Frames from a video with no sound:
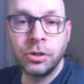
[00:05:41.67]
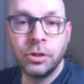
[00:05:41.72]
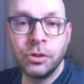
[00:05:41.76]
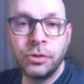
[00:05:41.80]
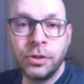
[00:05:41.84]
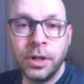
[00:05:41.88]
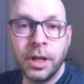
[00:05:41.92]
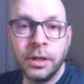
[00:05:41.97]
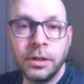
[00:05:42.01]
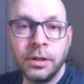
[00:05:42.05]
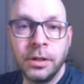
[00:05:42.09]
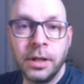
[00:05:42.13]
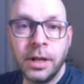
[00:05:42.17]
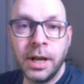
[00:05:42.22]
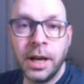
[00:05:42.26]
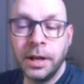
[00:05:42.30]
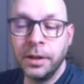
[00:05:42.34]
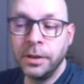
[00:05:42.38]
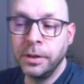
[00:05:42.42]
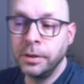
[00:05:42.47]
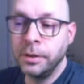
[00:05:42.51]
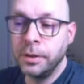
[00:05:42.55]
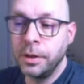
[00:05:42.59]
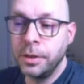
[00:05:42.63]
set
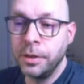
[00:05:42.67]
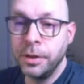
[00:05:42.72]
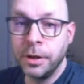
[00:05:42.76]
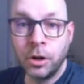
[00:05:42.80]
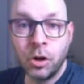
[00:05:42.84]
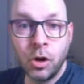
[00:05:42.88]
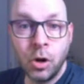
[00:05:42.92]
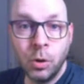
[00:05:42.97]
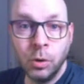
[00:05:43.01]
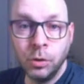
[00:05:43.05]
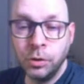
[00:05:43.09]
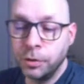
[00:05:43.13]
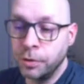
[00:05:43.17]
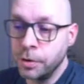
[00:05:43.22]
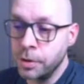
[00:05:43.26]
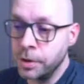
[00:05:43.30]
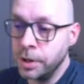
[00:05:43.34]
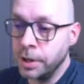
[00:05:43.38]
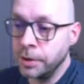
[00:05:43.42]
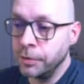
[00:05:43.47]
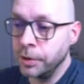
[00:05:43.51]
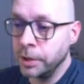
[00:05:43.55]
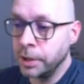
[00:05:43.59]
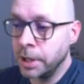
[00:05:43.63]
and the codes for the
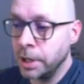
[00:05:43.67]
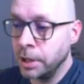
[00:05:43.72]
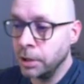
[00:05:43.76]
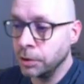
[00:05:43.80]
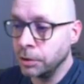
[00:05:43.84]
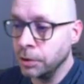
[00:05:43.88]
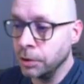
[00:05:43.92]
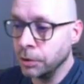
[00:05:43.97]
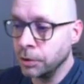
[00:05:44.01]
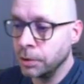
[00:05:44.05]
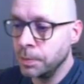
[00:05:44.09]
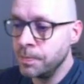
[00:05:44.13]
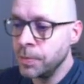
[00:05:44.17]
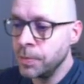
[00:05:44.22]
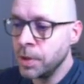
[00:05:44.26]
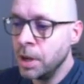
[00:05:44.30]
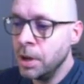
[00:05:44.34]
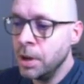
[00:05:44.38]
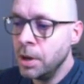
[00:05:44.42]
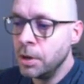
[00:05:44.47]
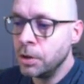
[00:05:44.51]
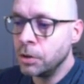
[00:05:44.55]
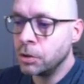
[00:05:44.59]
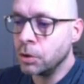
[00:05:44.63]
different characters.
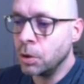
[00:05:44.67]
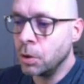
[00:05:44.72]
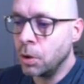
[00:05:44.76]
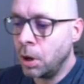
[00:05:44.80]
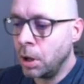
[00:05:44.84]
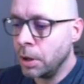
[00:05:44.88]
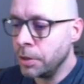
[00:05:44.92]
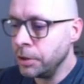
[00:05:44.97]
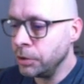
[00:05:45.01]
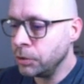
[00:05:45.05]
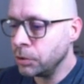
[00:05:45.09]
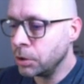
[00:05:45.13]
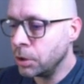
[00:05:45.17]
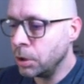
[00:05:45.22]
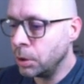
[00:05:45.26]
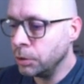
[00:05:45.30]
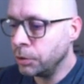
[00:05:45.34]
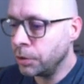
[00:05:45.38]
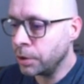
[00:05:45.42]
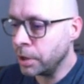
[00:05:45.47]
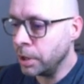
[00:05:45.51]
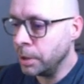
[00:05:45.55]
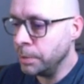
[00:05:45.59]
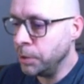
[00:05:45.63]
So all these
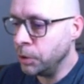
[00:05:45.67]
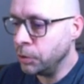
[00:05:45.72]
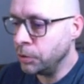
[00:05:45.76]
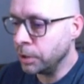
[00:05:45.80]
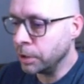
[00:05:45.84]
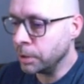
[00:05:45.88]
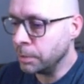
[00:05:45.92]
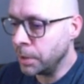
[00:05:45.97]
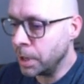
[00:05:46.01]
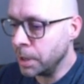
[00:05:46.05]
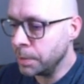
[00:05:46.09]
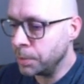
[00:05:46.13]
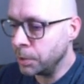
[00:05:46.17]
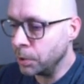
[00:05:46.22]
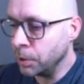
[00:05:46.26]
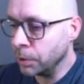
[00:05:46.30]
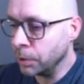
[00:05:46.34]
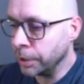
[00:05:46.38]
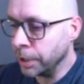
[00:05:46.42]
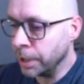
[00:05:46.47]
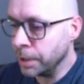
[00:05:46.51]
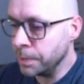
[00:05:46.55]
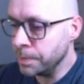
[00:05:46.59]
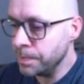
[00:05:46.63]
codes that I'm using in my
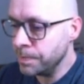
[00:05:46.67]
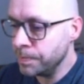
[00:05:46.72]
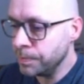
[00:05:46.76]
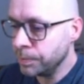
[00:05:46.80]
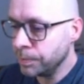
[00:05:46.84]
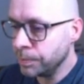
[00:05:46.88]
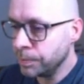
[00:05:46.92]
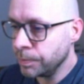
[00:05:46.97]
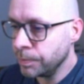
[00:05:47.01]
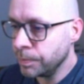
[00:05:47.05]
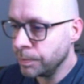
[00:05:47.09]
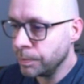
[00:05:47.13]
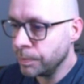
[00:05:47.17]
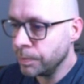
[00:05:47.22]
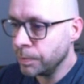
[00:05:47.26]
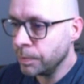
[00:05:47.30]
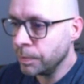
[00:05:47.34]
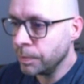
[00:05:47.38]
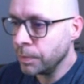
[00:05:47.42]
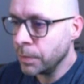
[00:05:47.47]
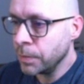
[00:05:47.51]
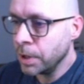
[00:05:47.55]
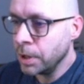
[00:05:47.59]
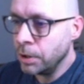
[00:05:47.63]
program,
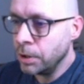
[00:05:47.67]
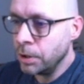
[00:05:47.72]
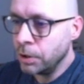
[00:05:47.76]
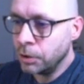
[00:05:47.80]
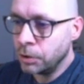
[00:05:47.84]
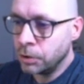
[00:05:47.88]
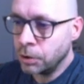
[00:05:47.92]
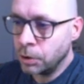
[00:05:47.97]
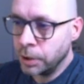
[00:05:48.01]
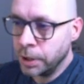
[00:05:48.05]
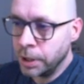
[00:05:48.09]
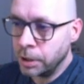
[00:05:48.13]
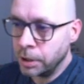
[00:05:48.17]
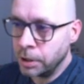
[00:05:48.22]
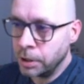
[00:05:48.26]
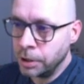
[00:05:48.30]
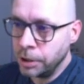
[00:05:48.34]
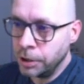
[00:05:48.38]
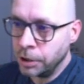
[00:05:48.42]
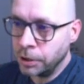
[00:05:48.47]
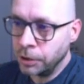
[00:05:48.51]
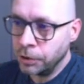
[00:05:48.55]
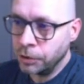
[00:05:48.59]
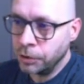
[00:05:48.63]
so here
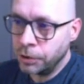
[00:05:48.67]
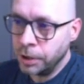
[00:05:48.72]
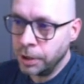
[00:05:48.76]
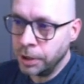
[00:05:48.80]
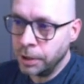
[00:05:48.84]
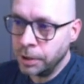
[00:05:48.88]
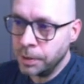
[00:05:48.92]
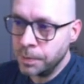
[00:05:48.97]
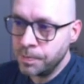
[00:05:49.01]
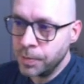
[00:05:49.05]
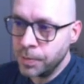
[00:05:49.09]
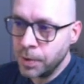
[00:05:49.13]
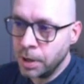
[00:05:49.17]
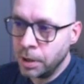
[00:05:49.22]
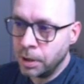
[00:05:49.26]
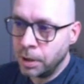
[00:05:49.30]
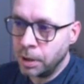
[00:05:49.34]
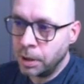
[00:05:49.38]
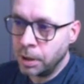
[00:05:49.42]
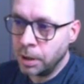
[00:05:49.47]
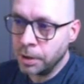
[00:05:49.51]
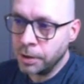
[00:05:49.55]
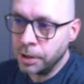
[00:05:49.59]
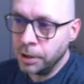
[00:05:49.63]
you can see
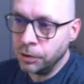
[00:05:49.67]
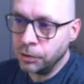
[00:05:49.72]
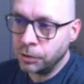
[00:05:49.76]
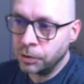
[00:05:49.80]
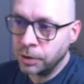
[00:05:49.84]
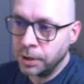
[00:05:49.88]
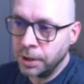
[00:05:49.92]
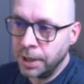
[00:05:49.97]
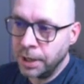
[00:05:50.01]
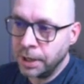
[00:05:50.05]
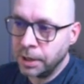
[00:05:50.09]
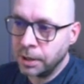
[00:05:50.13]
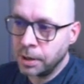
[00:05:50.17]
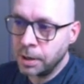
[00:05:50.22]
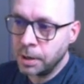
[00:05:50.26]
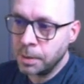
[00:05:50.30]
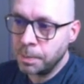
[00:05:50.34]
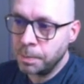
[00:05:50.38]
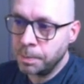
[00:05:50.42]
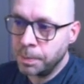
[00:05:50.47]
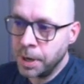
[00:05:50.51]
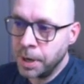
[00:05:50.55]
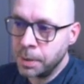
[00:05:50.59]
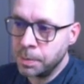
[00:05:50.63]
all these ink,
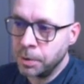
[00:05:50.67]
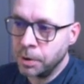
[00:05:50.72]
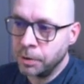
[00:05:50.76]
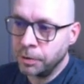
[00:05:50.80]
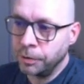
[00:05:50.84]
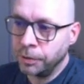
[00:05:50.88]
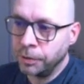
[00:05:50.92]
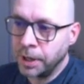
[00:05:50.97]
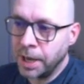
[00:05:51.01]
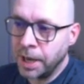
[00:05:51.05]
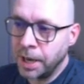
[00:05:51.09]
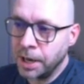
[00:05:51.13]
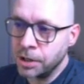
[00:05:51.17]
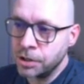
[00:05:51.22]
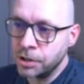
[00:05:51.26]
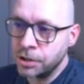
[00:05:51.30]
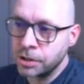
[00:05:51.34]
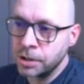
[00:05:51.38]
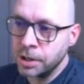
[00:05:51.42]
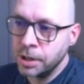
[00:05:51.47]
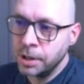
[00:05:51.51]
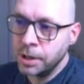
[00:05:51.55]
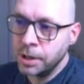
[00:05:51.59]
paper, flash,